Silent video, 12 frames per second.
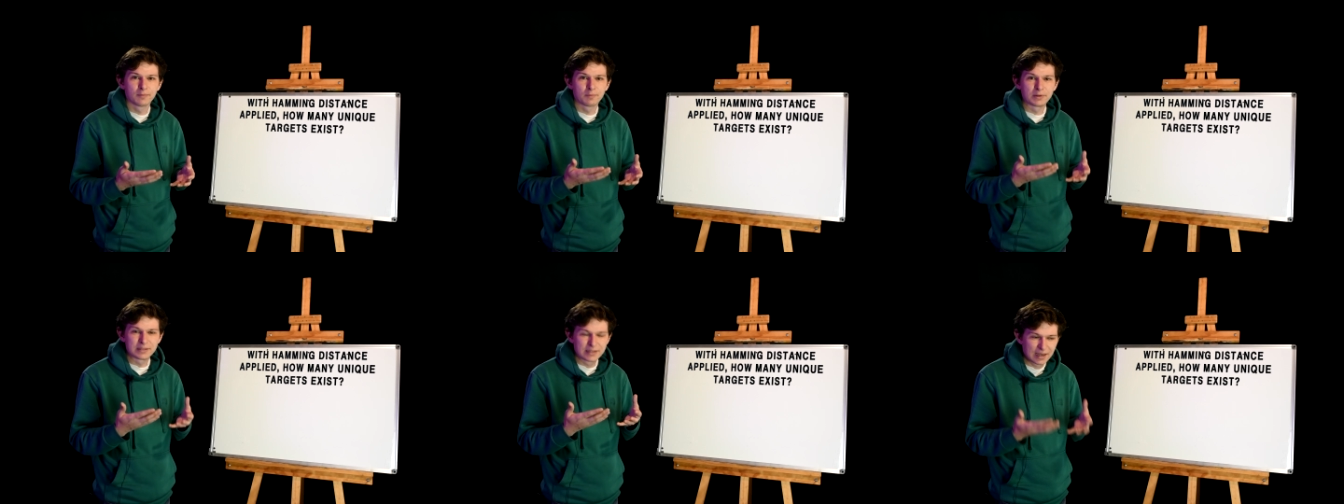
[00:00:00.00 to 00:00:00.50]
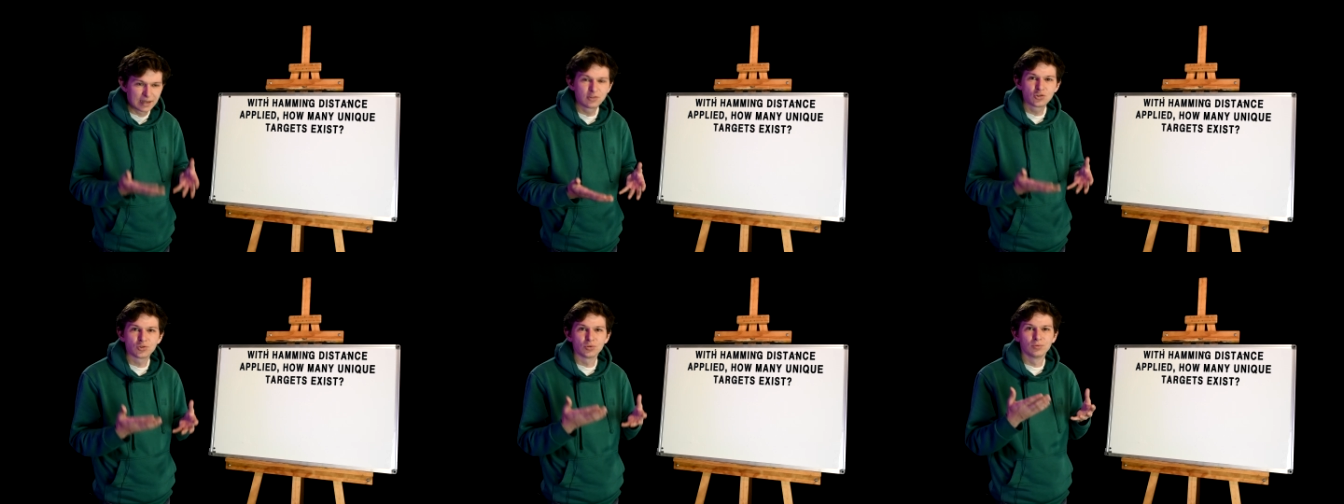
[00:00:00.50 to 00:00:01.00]

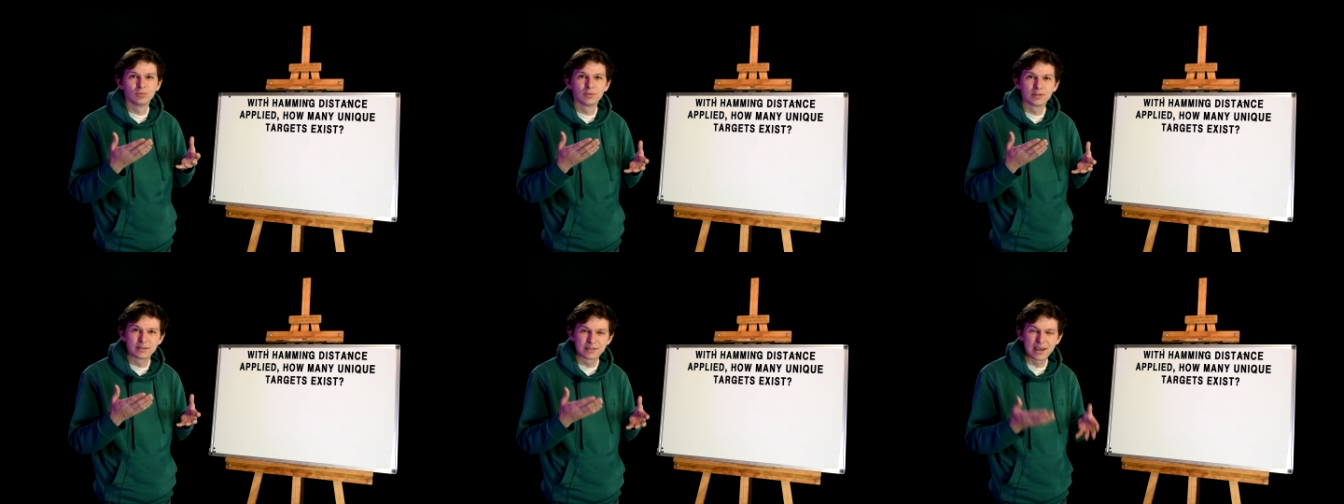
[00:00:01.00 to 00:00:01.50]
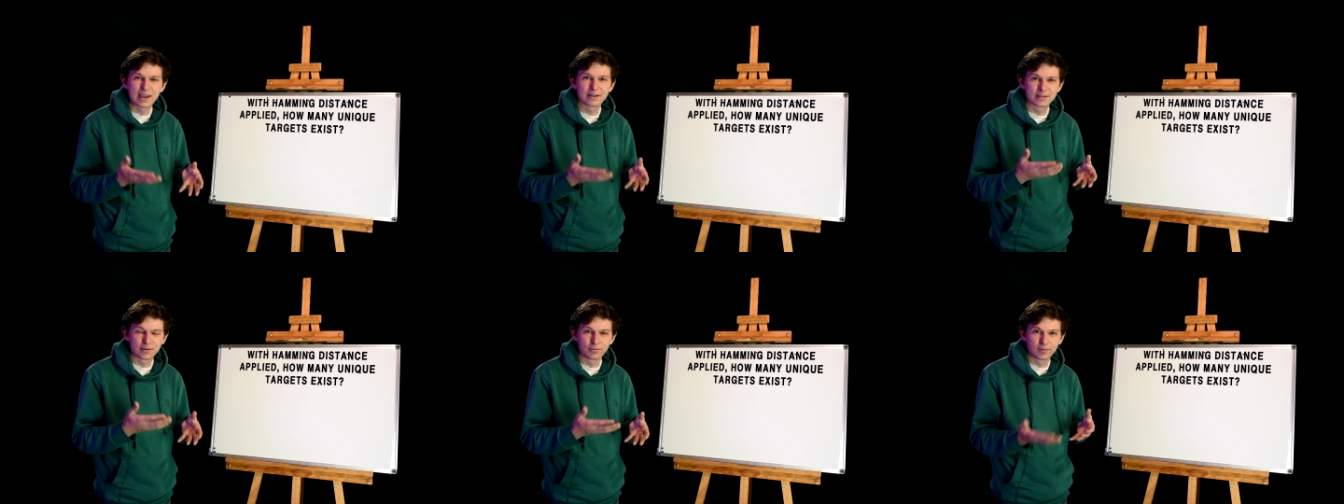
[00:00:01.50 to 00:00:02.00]
potential
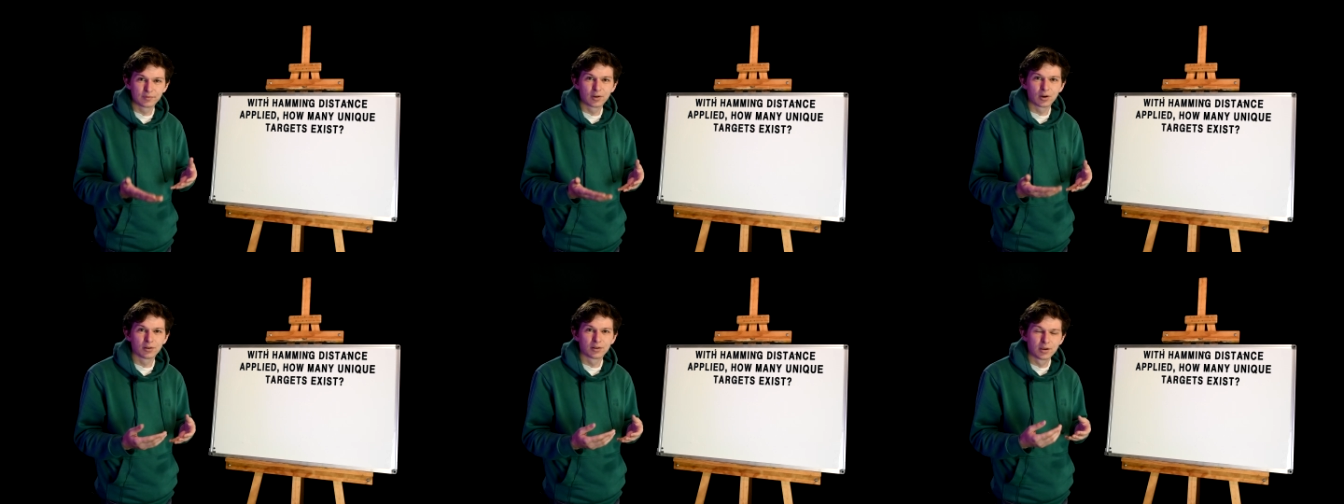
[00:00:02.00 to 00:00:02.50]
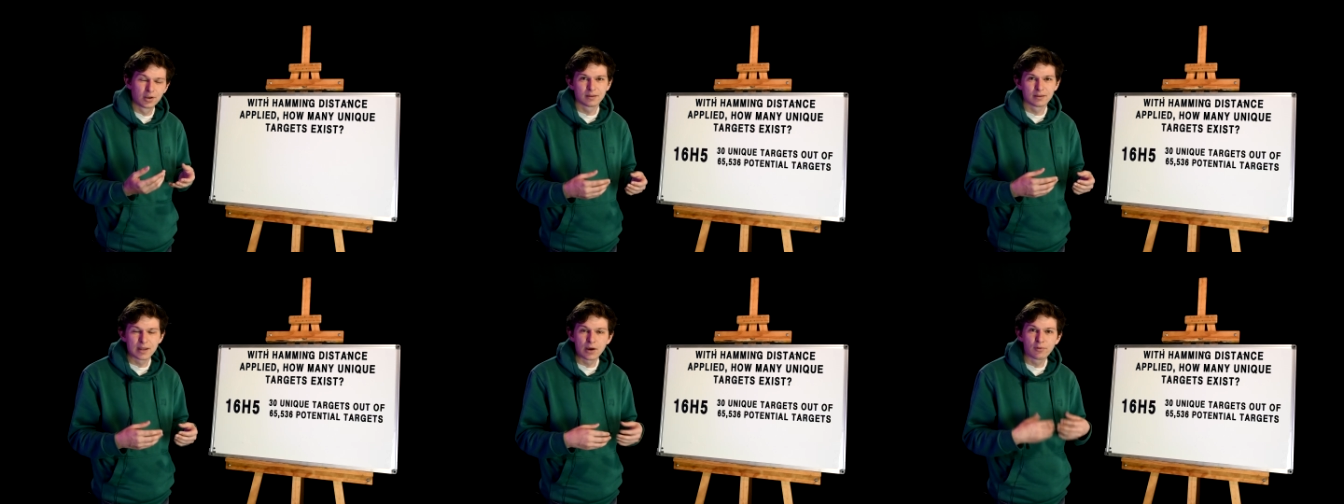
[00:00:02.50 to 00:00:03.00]
tags that we've got,
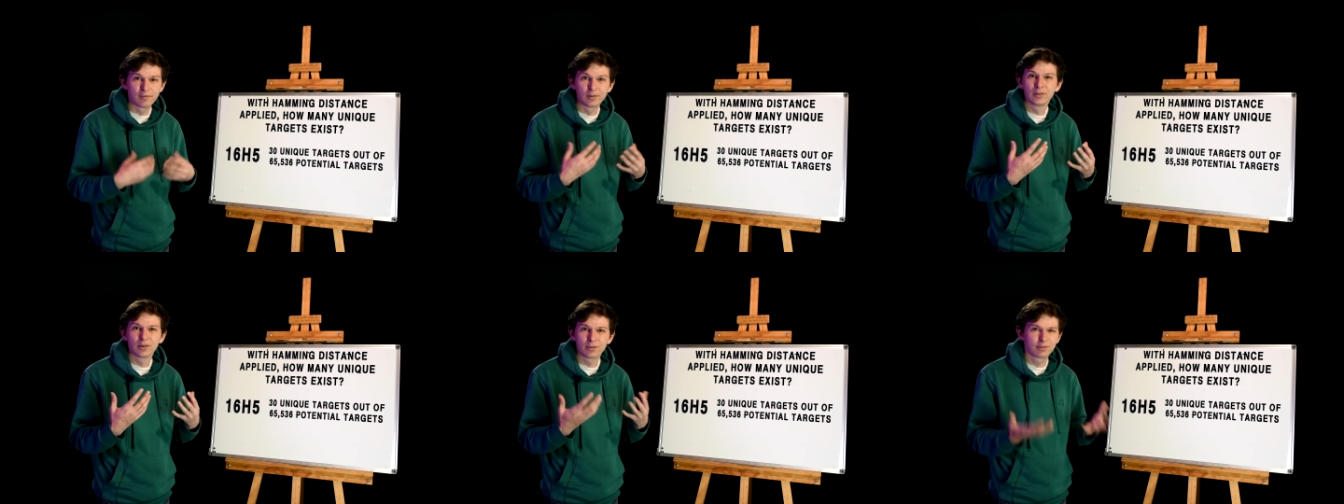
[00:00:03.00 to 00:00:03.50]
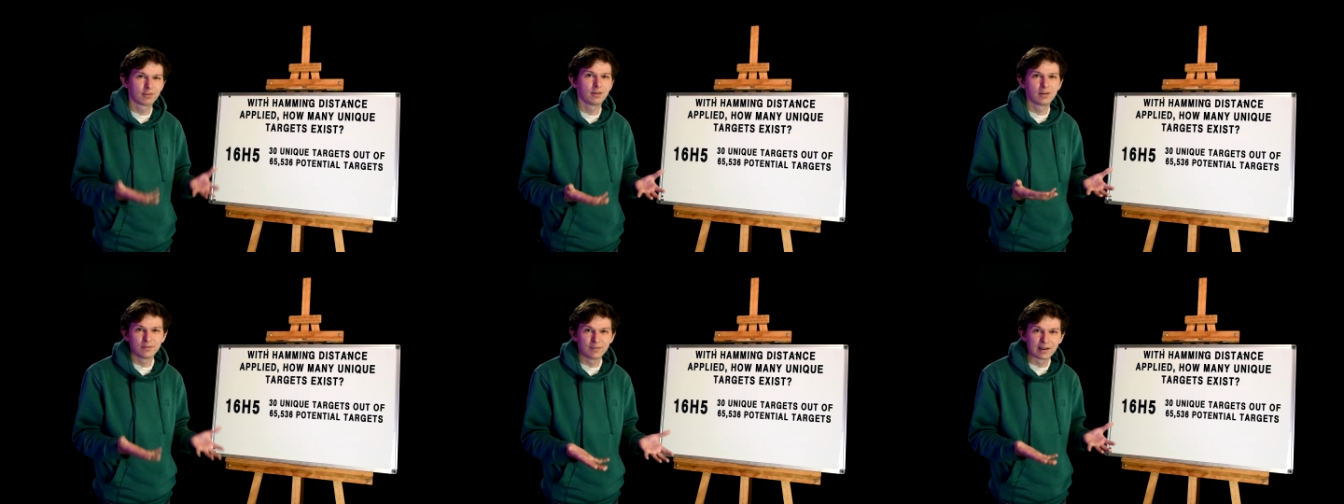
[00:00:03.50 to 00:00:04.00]
now we've only got
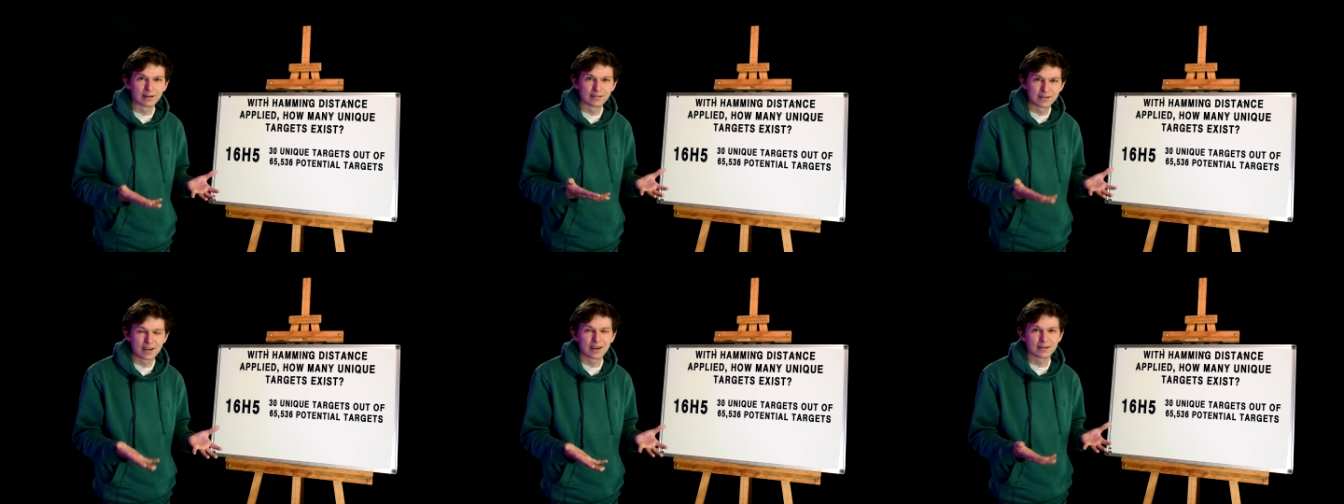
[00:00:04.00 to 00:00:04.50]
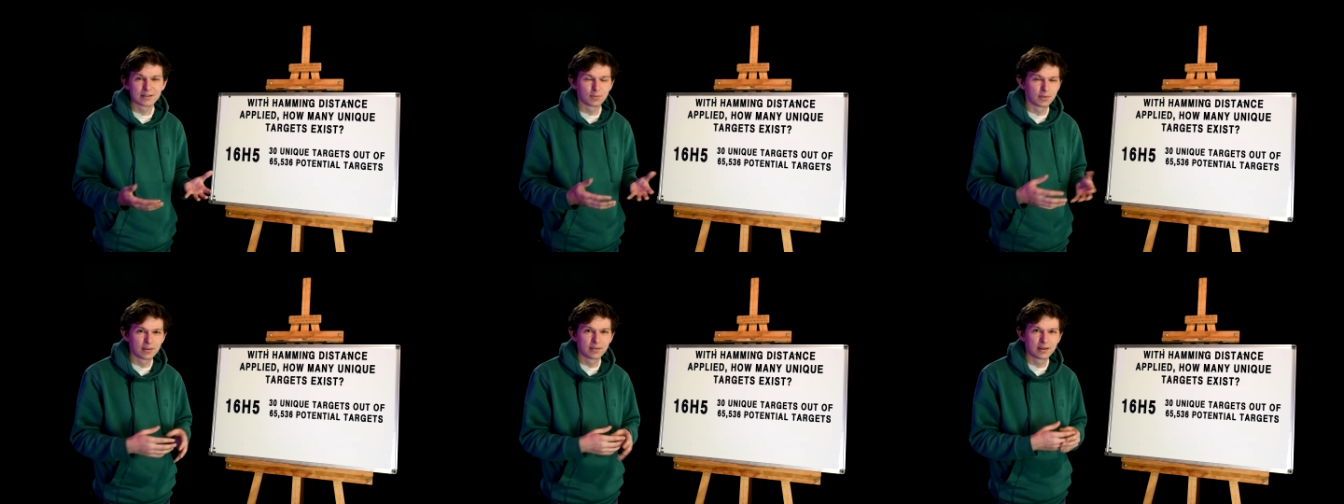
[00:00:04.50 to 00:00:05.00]
30 valid tags
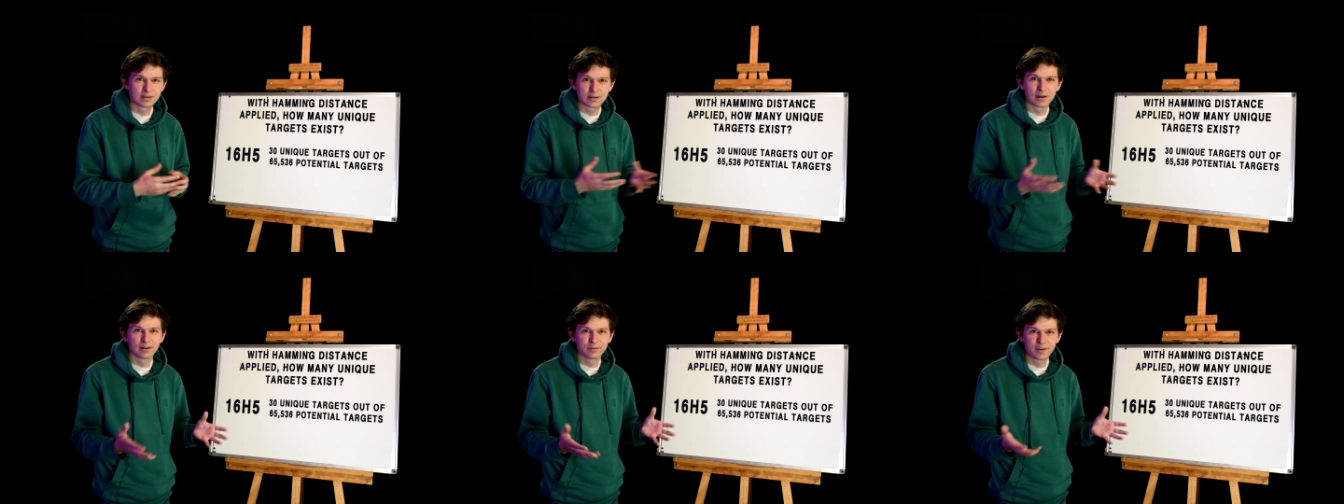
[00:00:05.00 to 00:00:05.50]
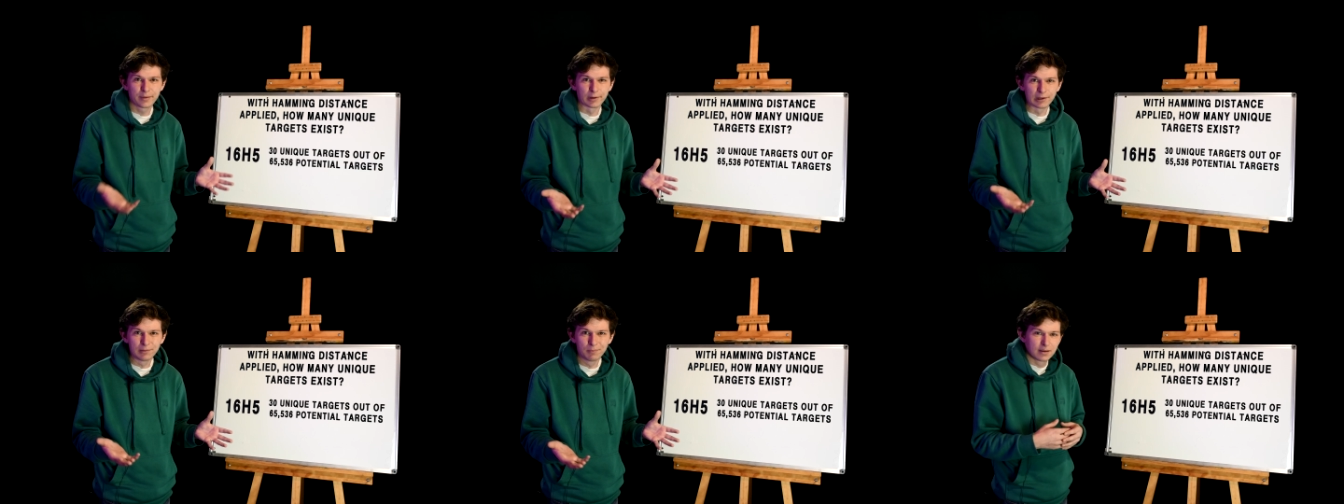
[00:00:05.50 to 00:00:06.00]
within the entire
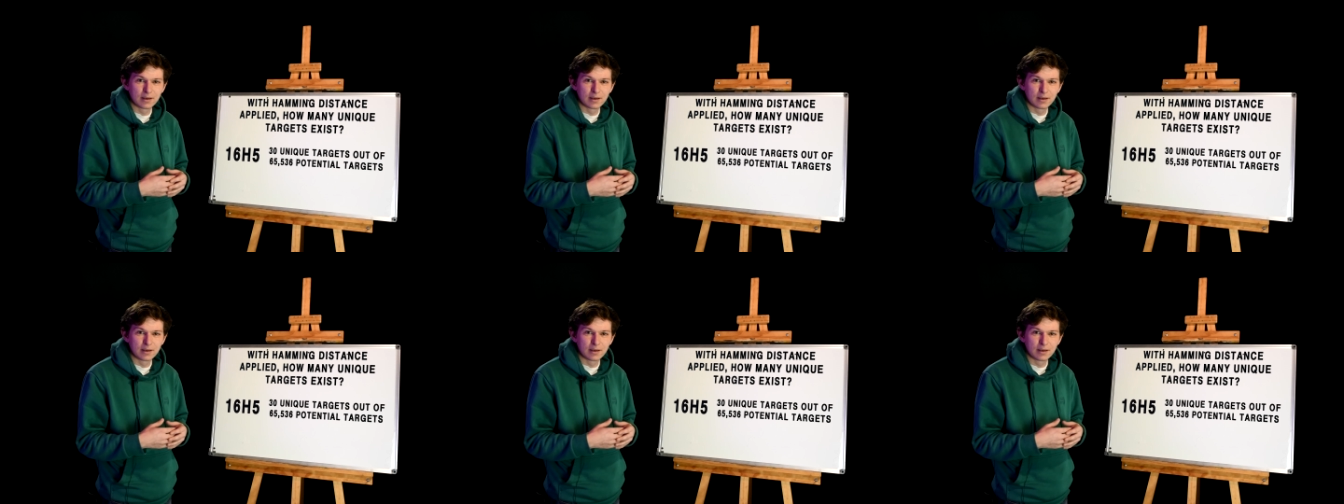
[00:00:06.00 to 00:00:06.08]
family.